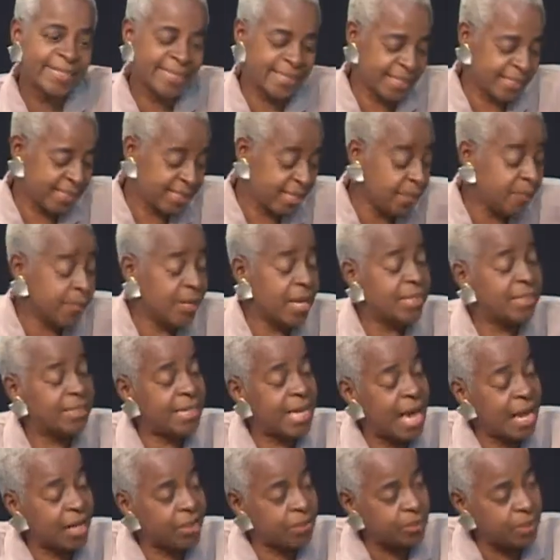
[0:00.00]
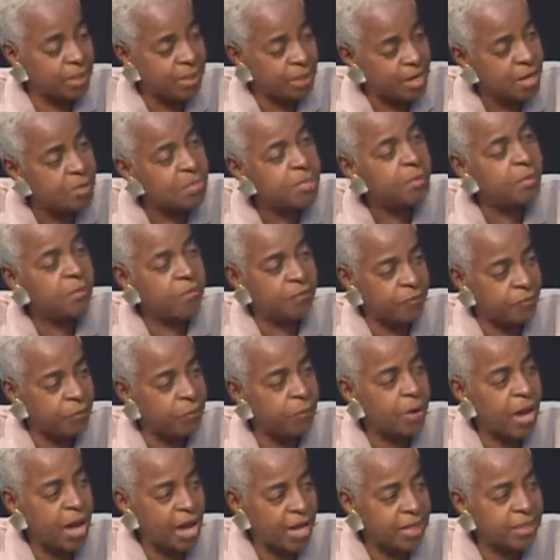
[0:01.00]
And sometimes they actually come up with a
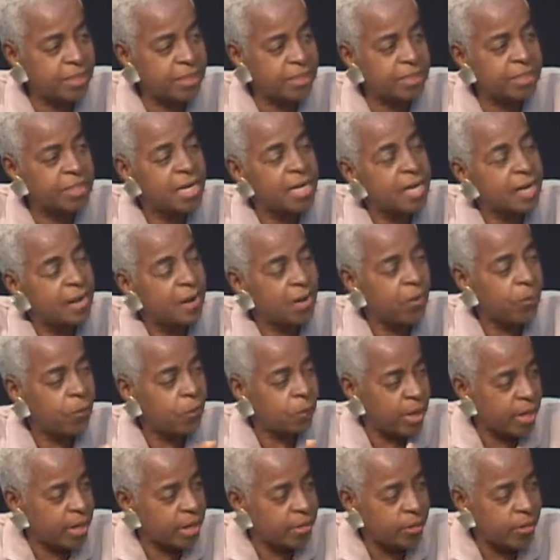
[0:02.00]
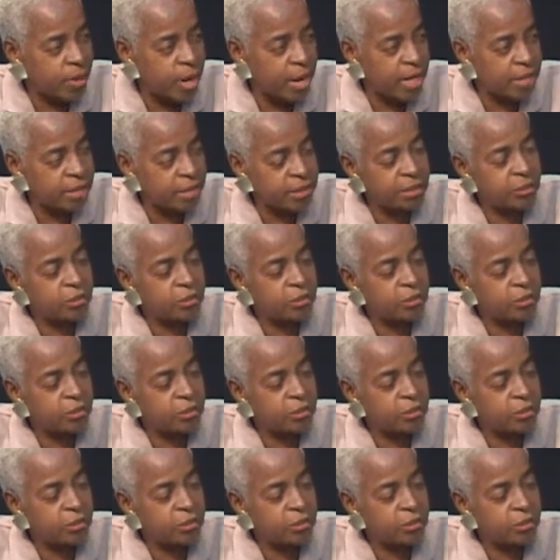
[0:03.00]
rash, a red rash.